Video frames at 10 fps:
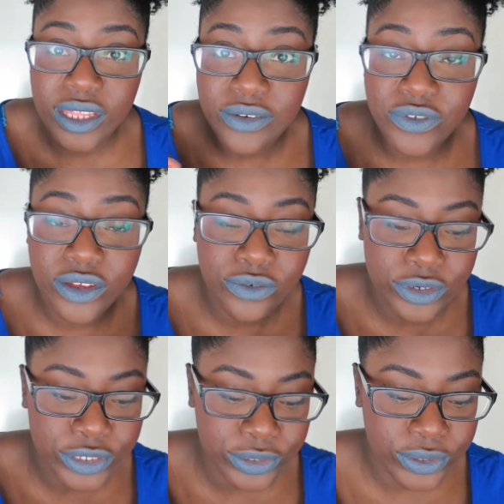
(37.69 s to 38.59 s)
without further
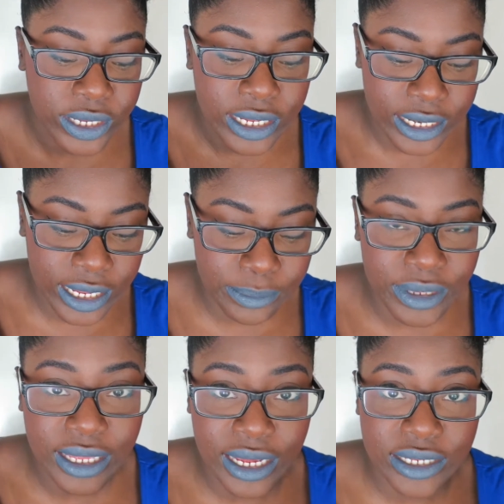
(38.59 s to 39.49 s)
ado, let
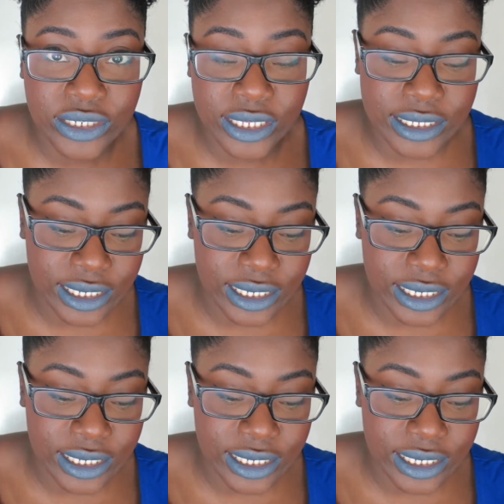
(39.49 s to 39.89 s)
me actually